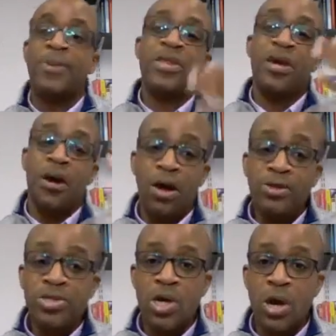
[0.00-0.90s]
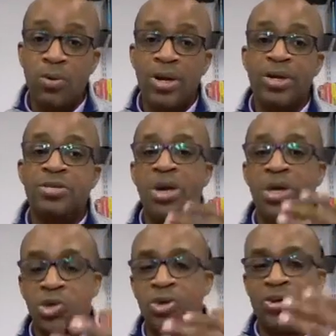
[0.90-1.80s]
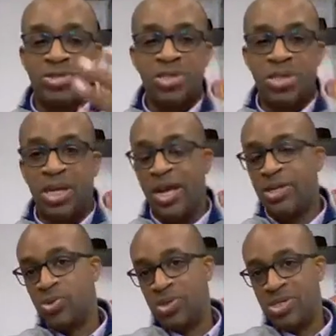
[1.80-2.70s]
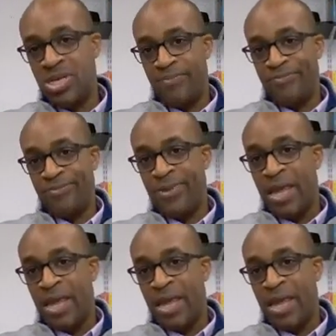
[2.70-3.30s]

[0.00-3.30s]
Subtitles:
but then also to make sure that they're still engaged with the team.